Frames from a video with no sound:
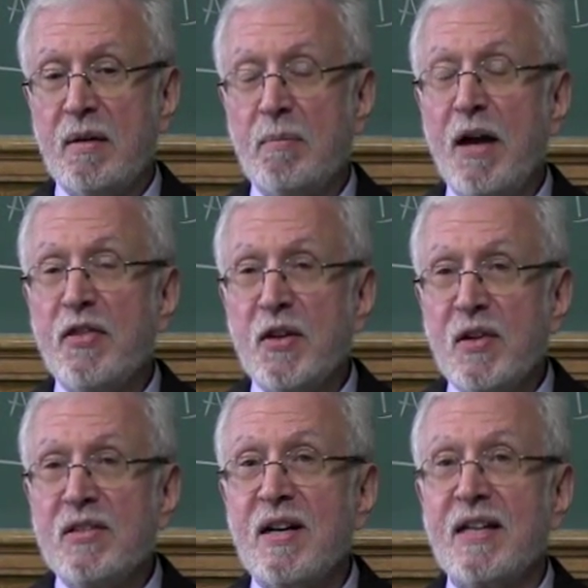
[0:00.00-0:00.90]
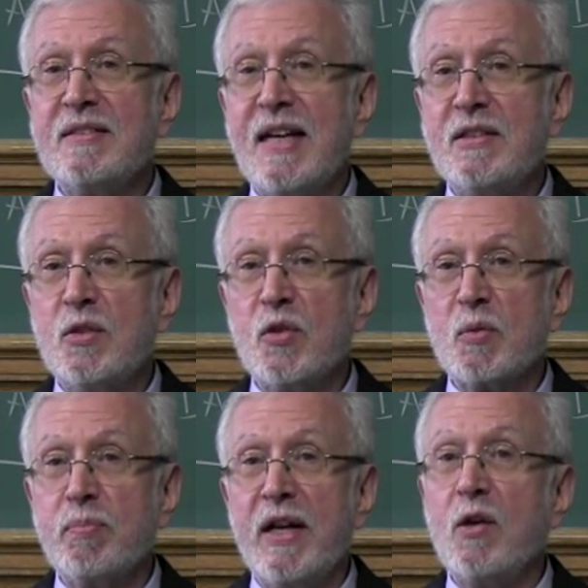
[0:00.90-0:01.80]
my theory is not intended to
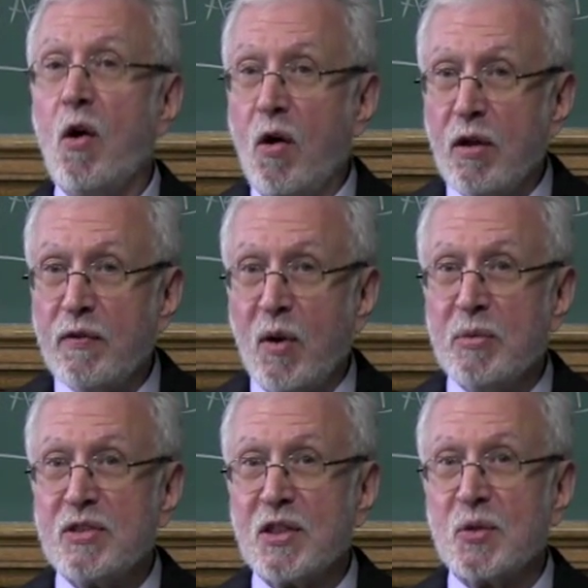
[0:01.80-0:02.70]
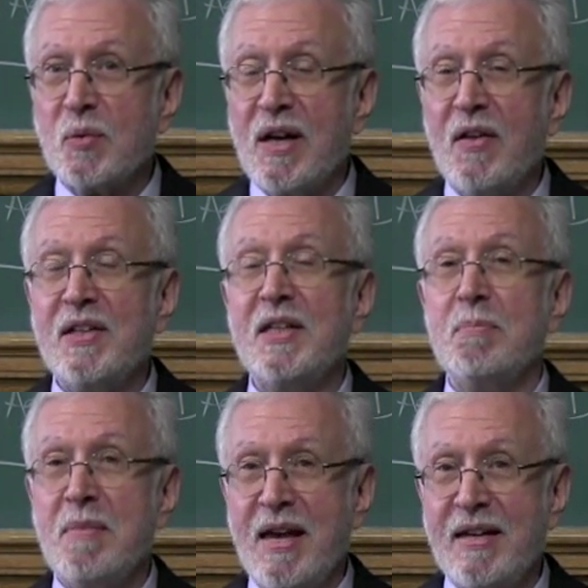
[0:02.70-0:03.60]
explain all of homosexuality
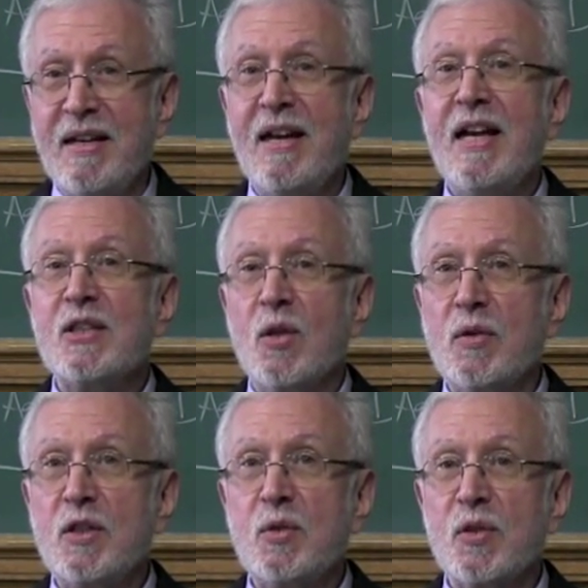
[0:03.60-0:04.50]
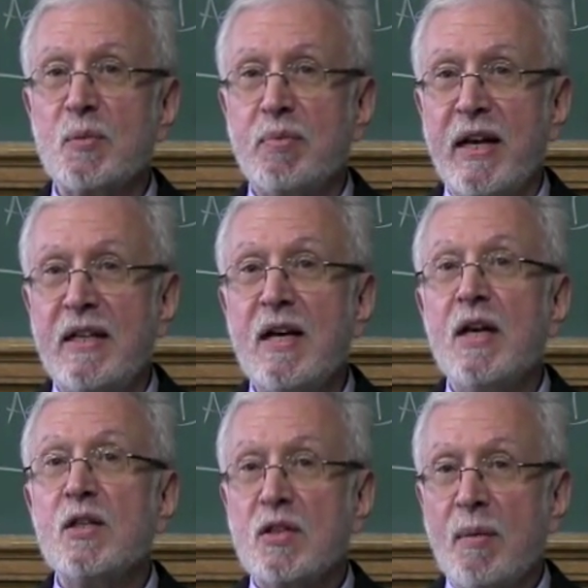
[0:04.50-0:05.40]
in men. It's only to explain
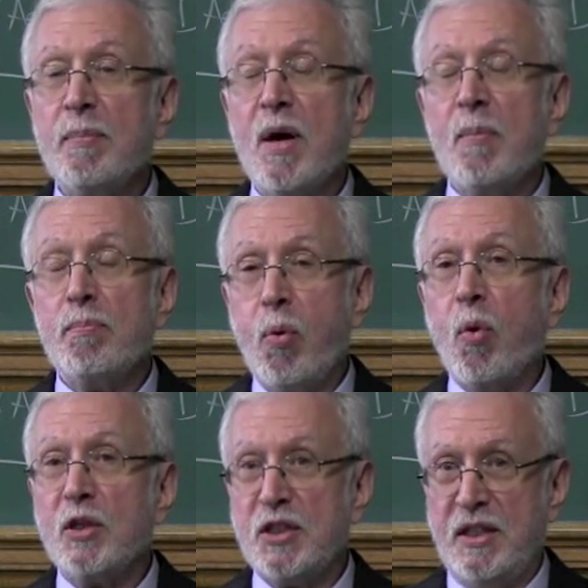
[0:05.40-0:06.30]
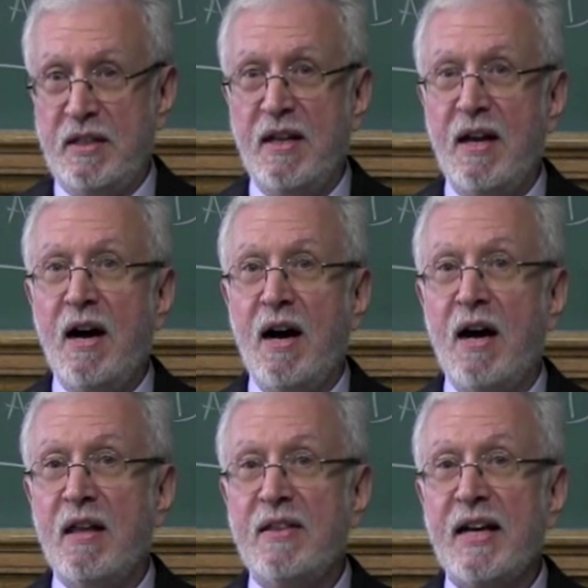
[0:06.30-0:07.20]
some portion
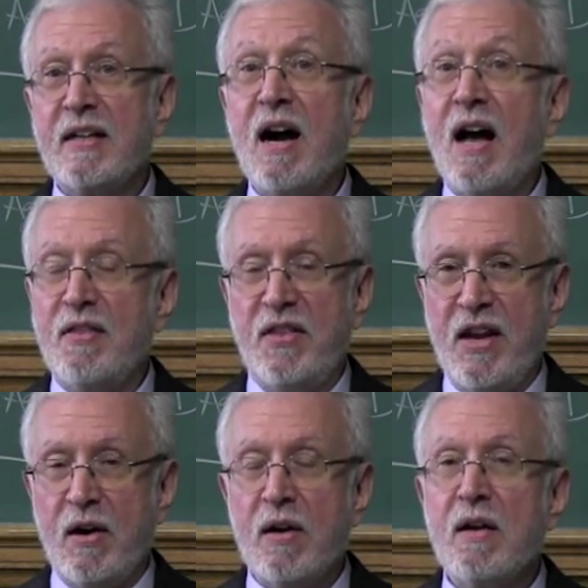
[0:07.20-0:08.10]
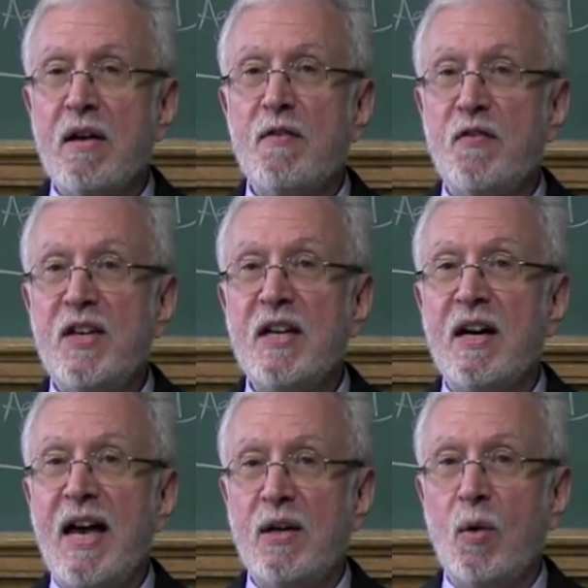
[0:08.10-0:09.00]
that got there
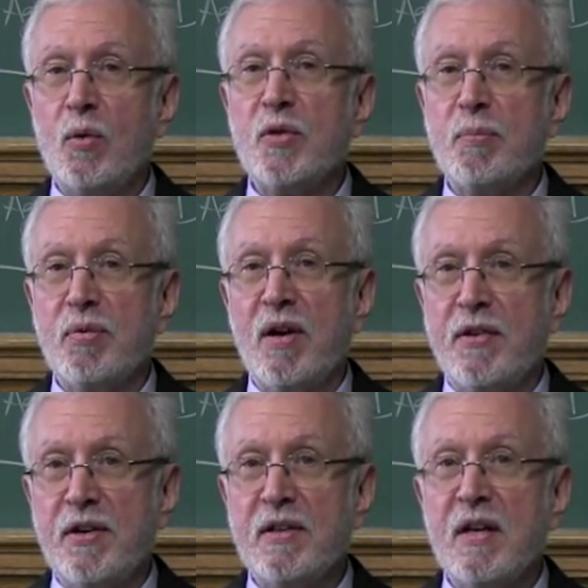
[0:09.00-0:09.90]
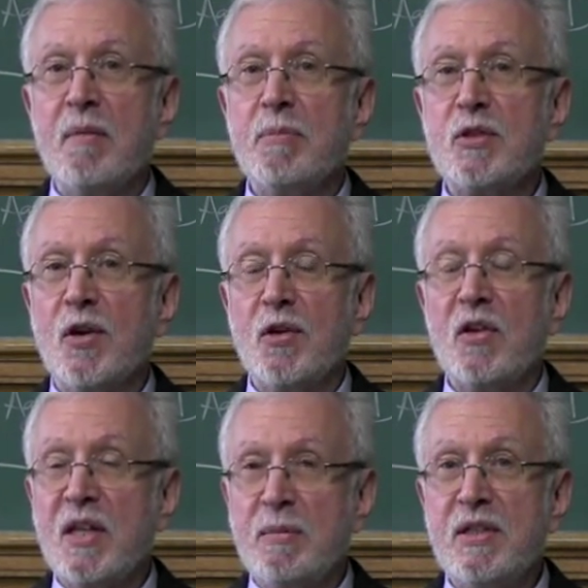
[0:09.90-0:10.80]
via an older brother
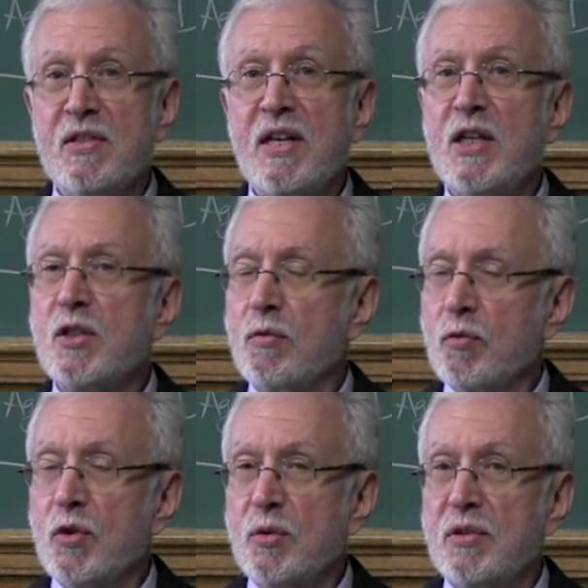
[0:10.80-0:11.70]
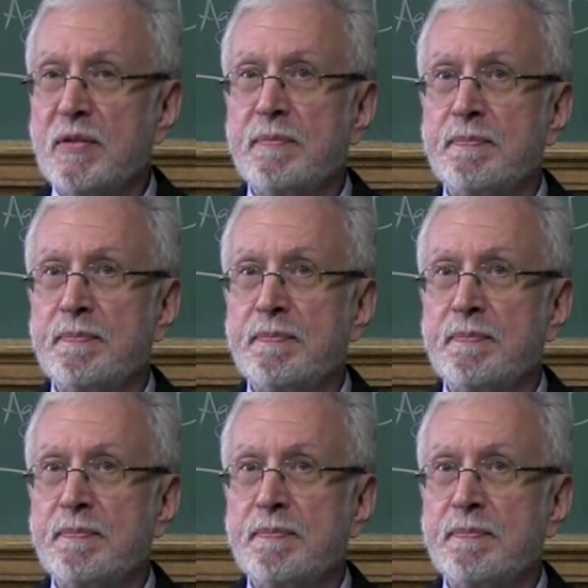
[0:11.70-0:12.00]
maternal immunization route.